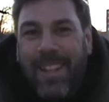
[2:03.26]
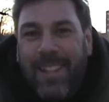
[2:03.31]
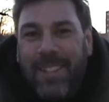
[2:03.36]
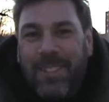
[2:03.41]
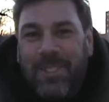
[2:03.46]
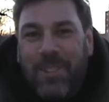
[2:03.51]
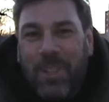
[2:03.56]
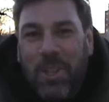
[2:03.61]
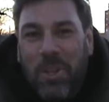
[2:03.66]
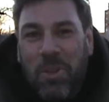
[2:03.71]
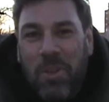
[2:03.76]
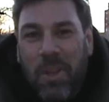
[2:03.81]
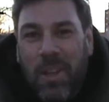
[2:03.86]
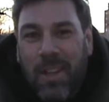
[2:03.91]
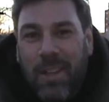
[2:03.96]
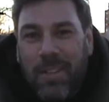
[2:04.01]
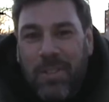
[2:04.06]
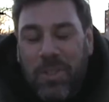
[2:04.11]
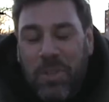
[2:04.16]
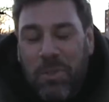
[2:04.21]
So
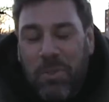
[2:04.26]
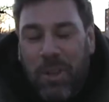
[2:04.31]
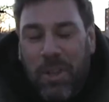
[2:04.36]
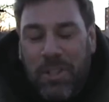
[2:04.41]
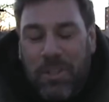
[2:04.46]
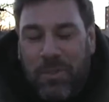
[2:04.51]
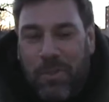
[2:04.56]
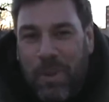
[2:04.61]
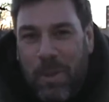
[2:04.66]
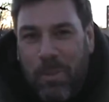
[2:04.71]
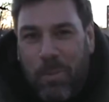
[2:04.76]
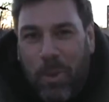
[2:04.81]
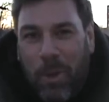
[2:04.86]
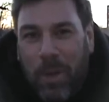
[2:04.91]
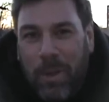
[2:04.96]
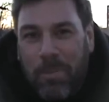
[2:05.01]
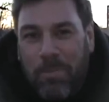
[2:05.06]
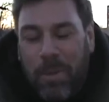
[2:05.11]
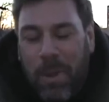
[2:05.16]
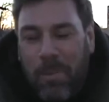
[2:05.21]
2 words, Freeport: